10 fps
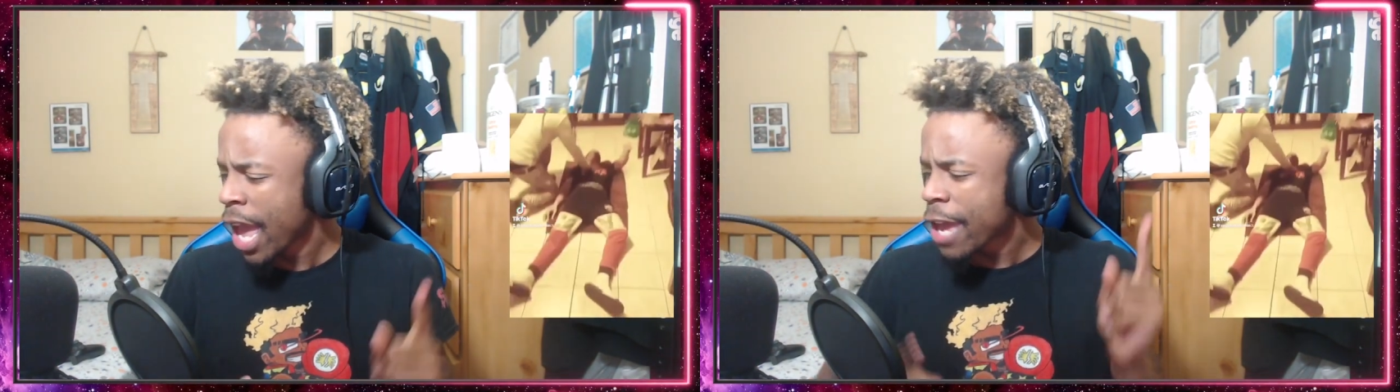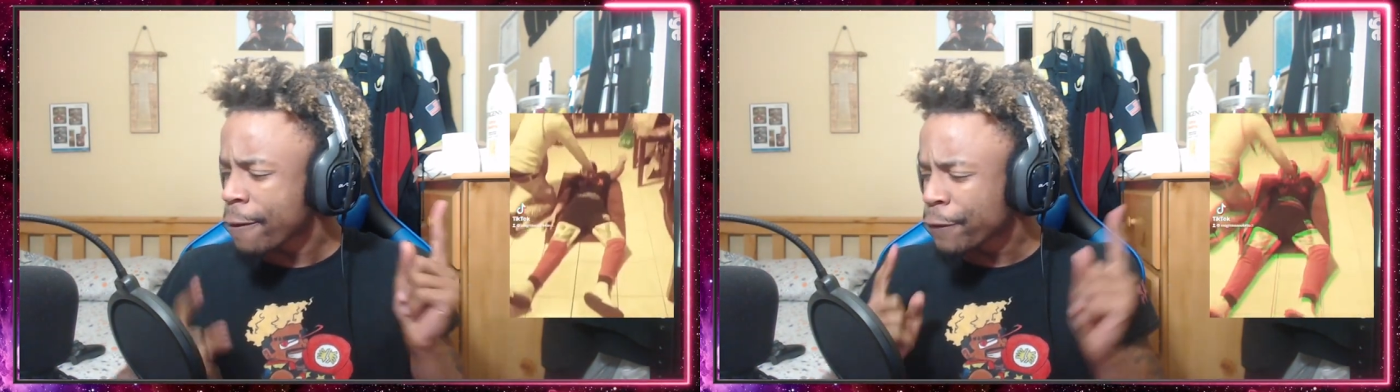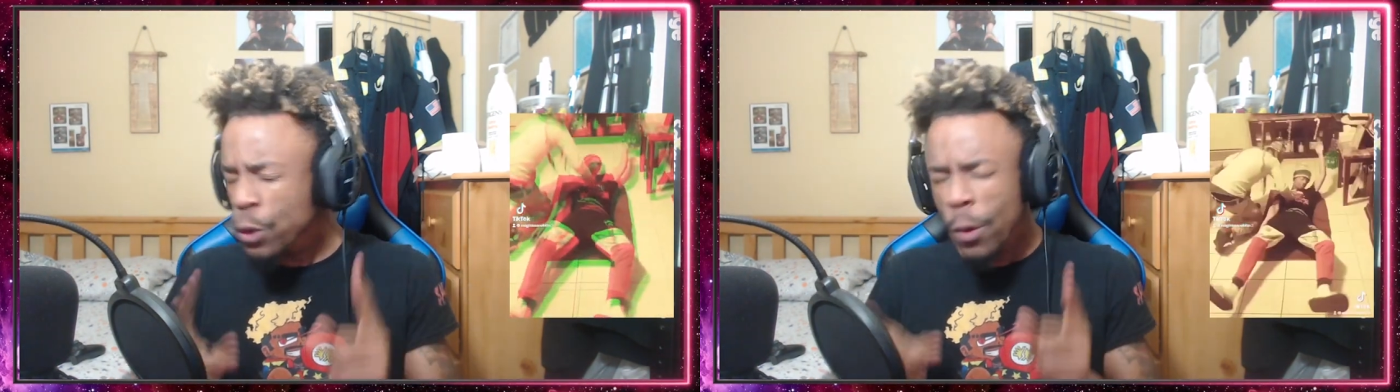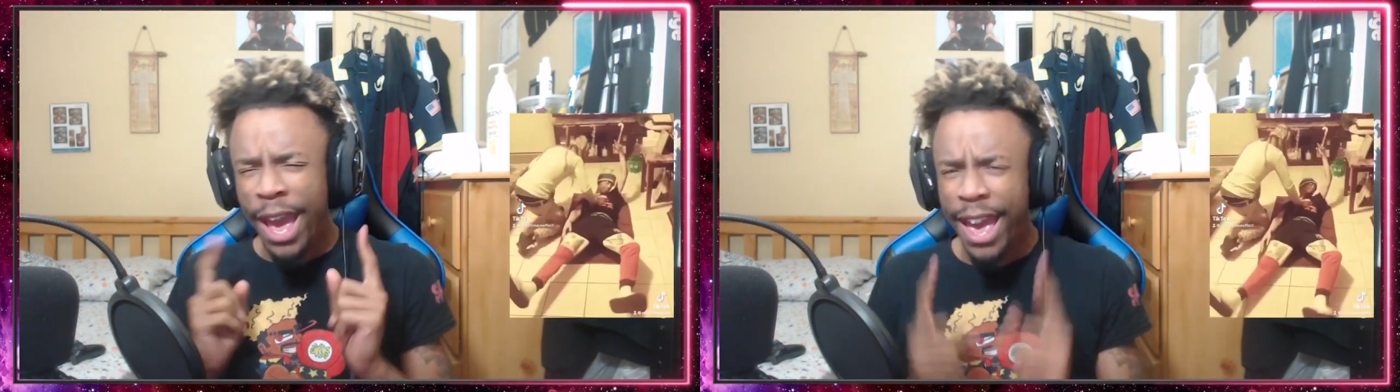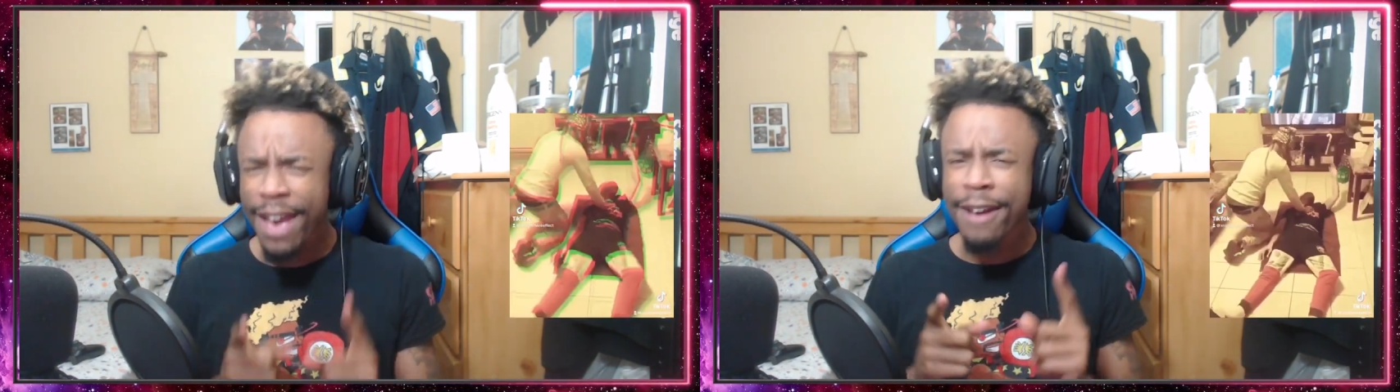if you
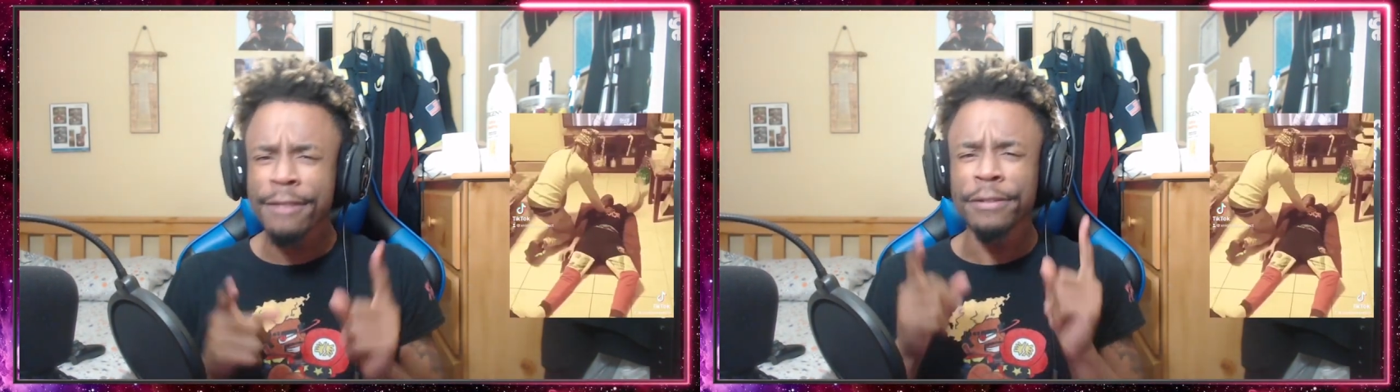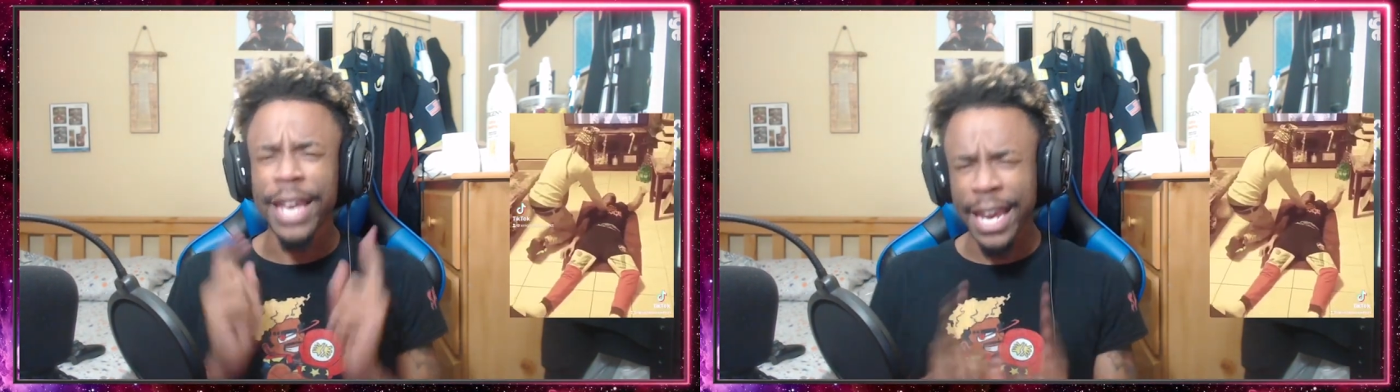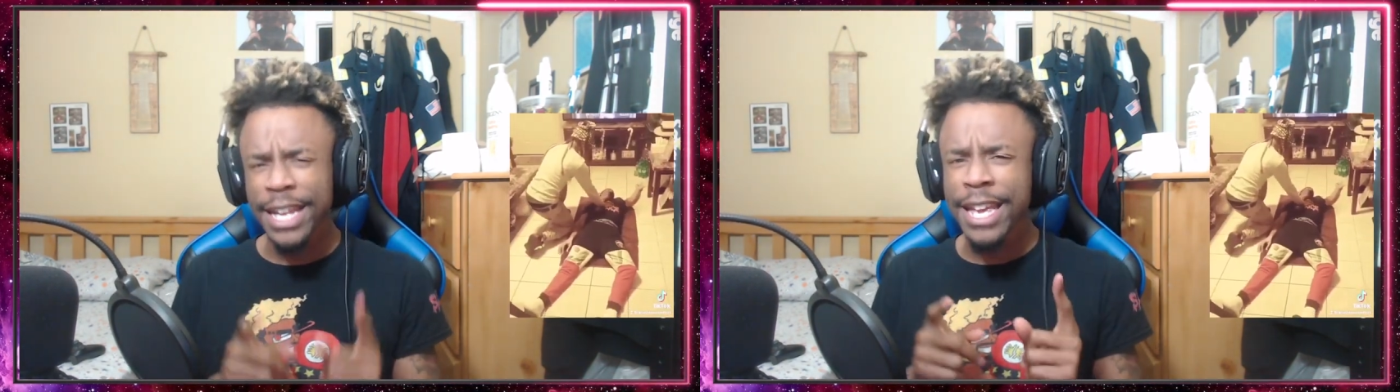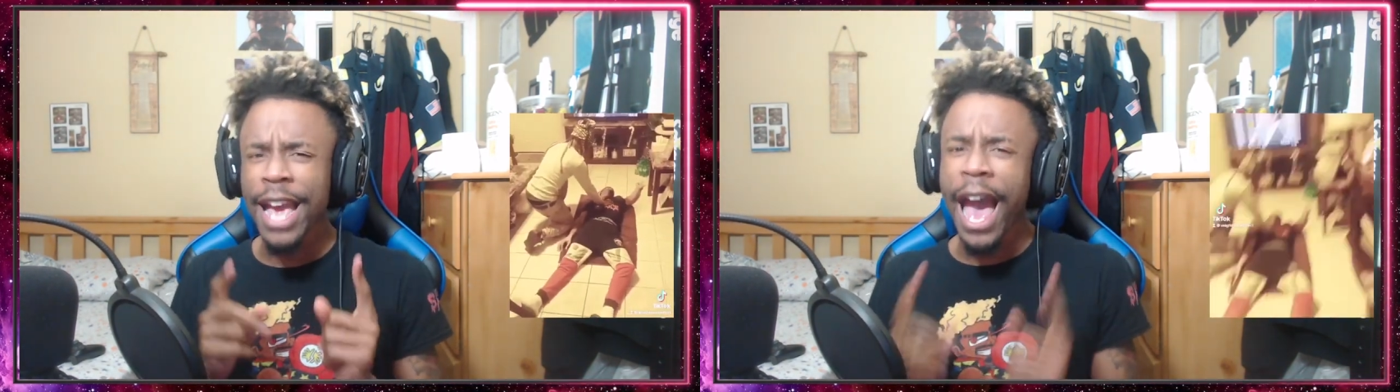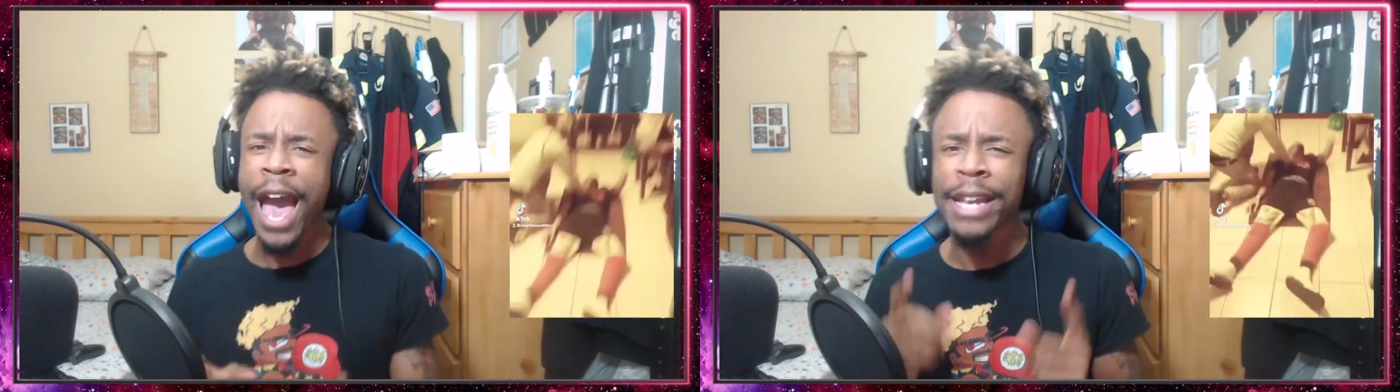have
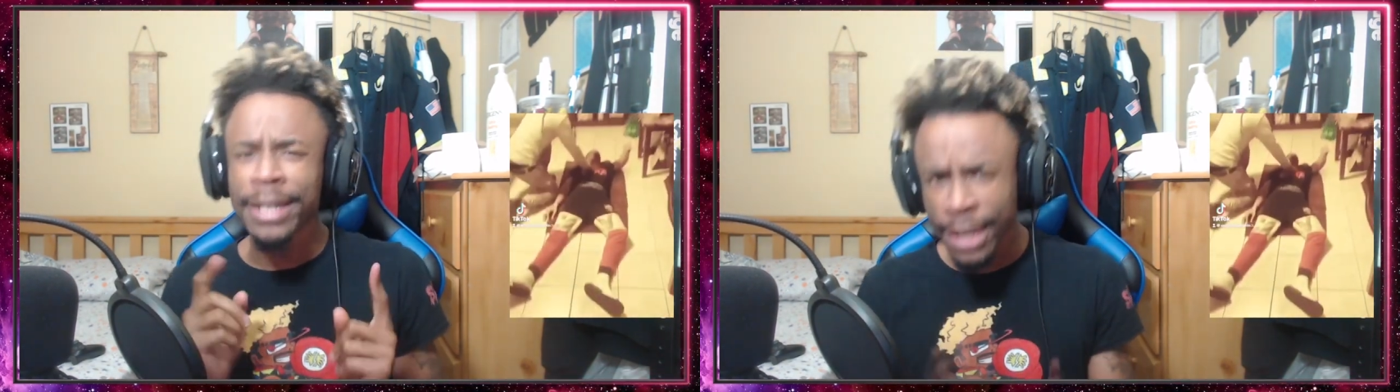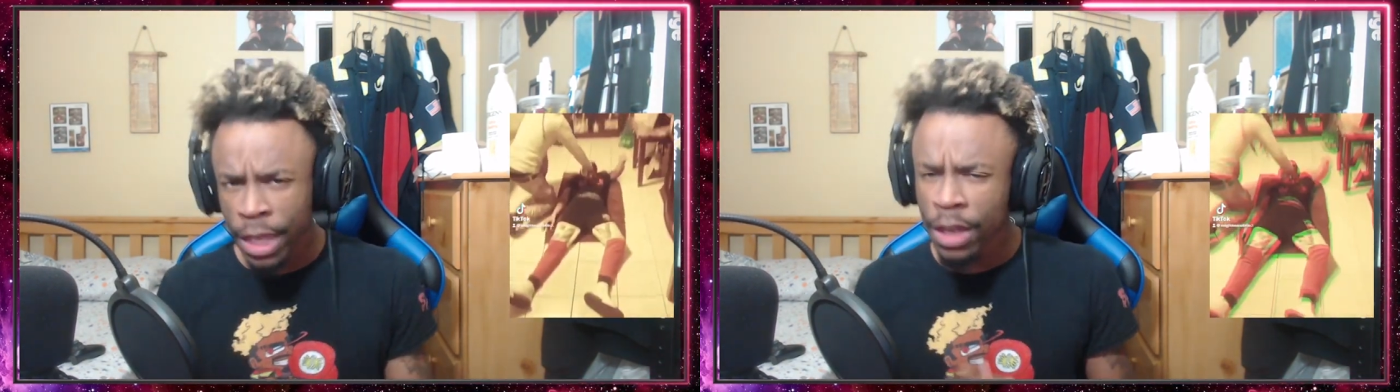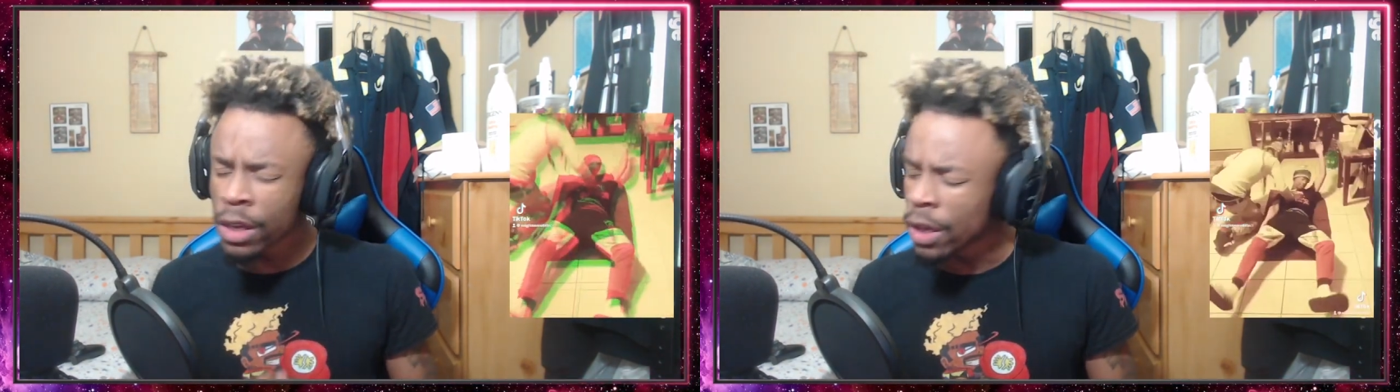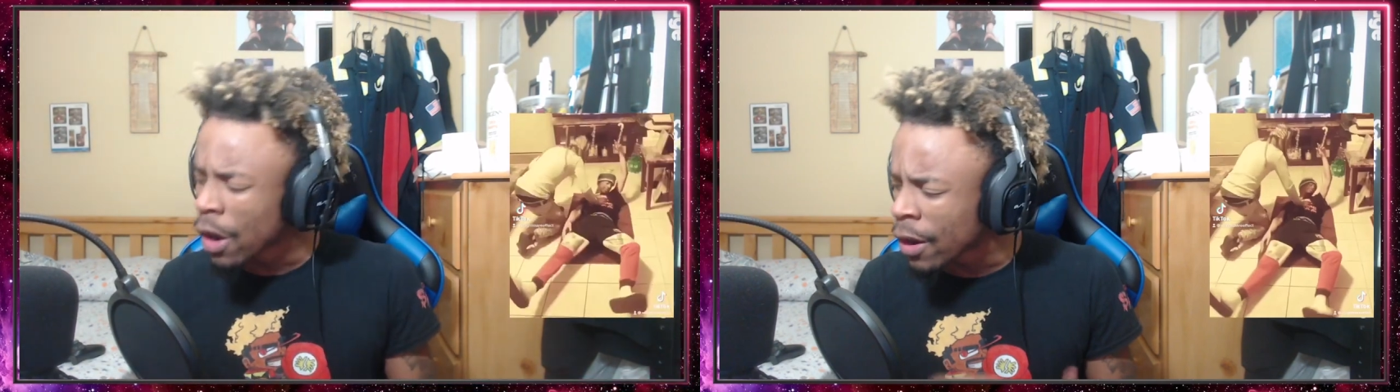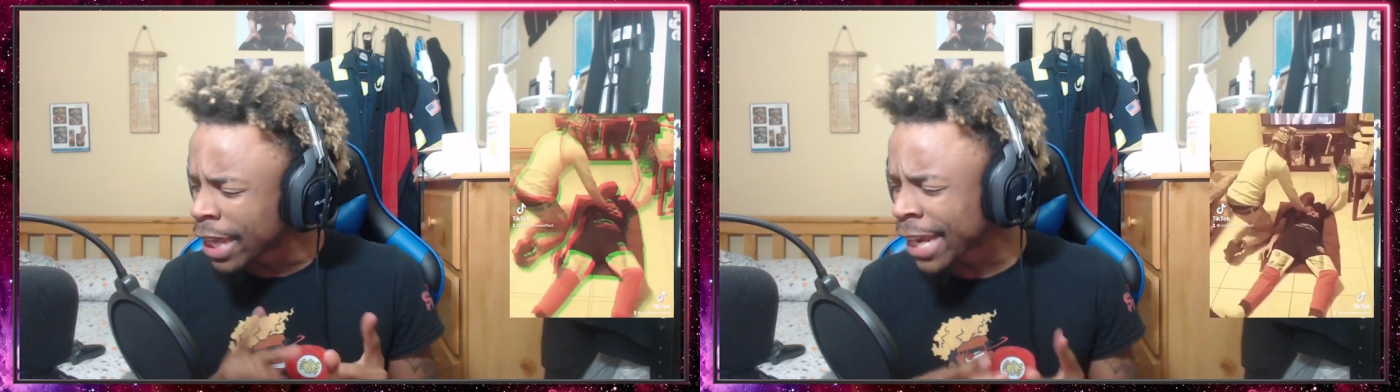any idea or